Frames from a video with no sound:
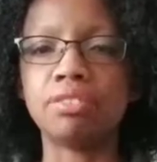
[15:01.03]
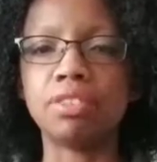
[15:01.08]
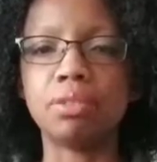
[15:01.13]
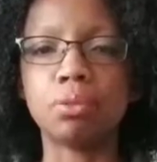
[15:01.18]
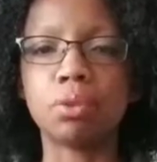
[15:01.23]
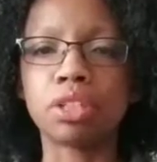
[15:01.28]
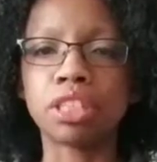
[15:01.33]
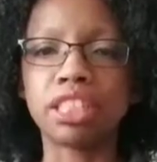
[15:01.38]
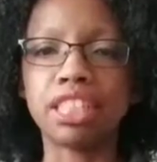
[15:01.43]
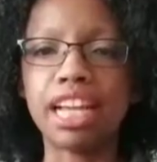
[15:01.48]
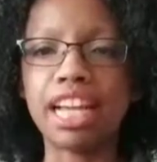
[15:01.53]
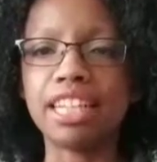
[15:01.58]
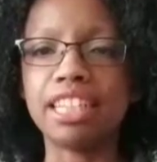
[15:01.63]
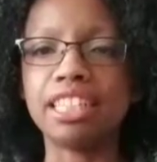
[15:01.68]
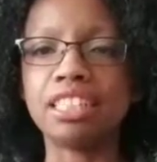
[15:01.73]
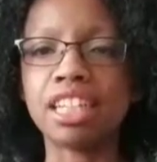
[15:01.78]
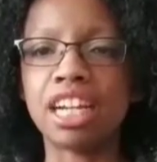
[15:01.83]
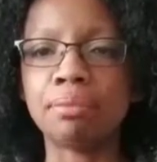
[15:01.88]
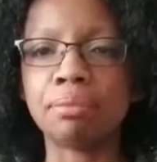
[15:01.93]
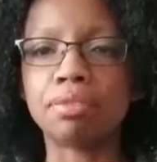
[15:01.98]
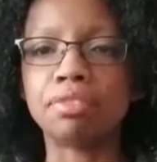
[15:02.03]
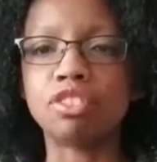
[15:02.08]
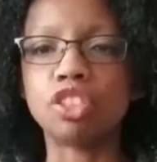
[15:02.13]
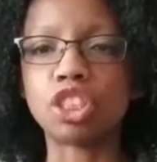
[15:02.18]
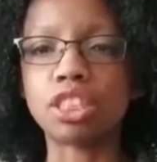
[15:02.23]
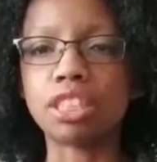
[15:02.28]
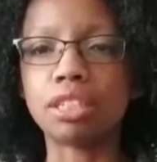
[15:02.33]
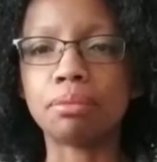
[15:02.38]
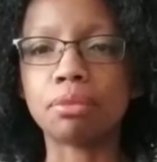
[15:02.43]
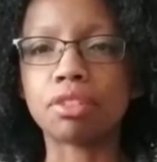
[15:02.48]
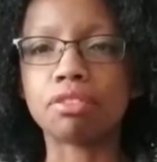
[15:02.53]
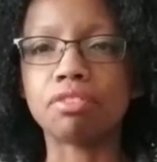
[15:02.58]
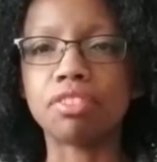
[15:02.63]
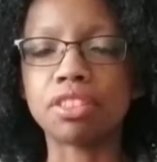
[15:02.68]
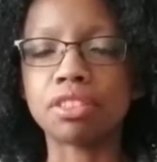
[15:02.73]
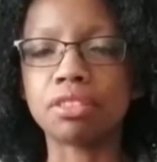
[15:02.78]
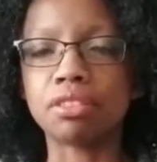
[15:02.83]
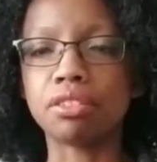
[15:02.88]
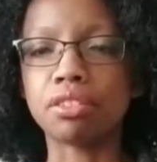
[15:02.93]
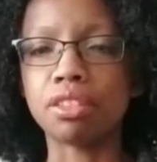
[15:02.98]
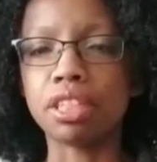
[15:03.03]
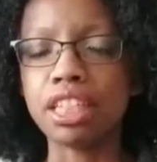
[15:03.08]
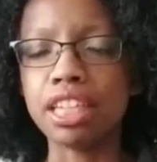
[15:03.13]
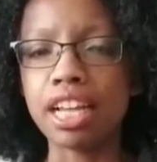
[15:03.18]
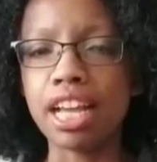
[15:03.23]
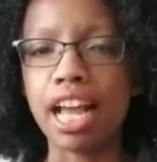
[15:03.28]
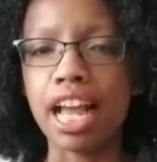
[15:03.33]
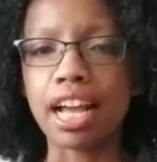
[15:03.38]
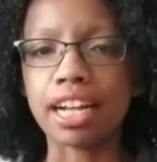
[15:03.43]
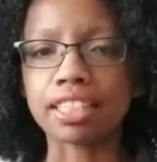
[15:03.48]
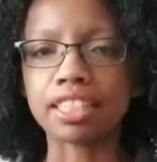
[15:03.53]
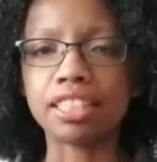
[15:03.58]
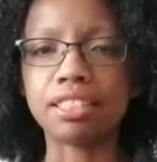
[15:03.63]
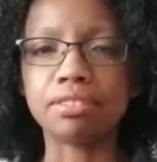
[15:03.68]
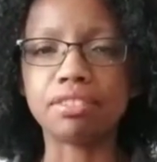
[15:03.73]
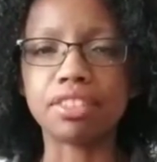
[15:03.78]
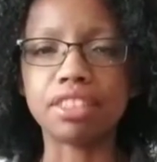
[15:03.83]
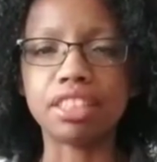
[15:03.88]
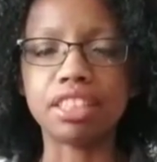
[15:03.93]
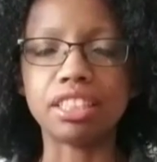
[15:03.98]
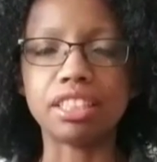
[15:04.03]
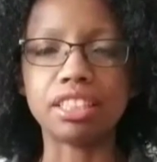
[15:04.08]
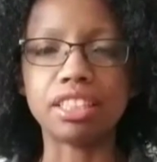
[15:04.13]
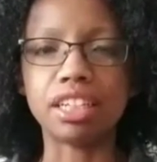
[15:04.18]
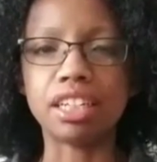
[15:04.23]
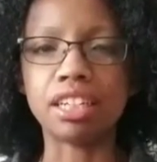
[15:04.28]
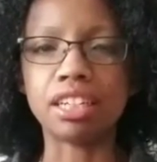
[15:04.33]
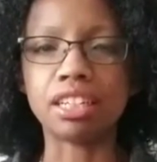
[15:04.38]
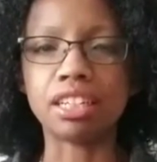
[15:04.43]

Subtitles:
if you work in any type of gym or physical activity